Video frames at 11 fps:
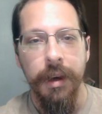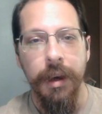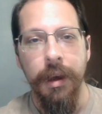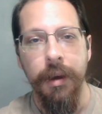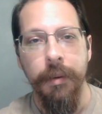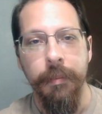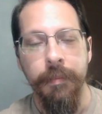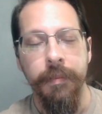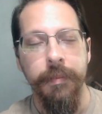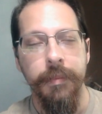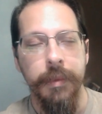
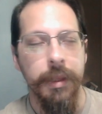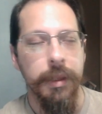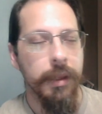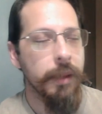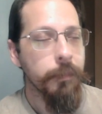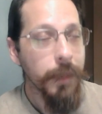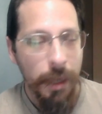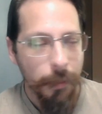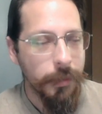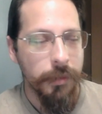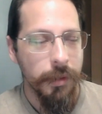Um, it
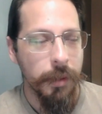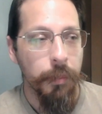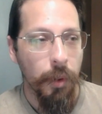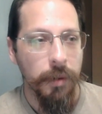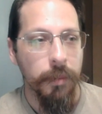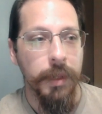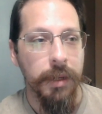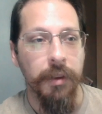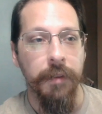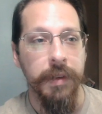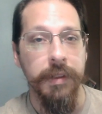becomes important
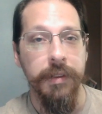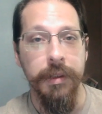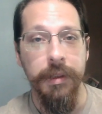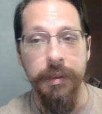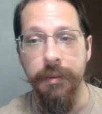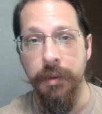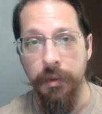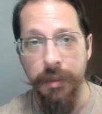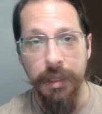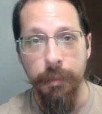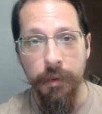because obviously, you
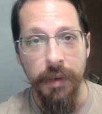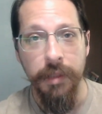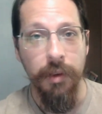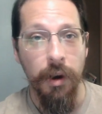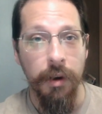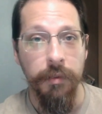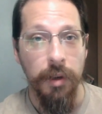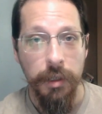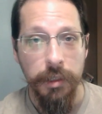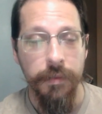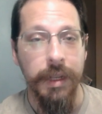know, team events are
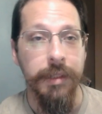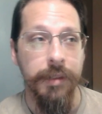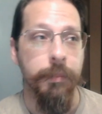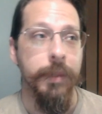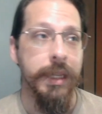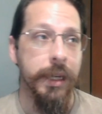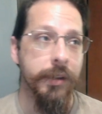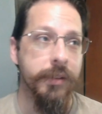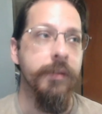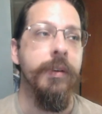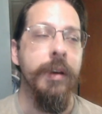large events, and
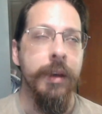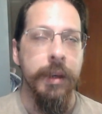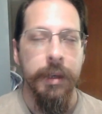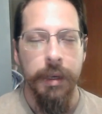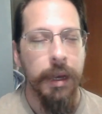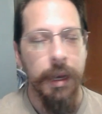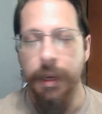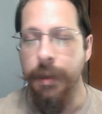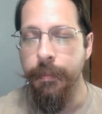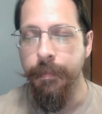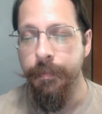because of
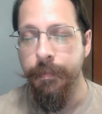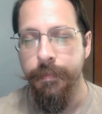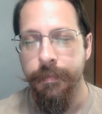um,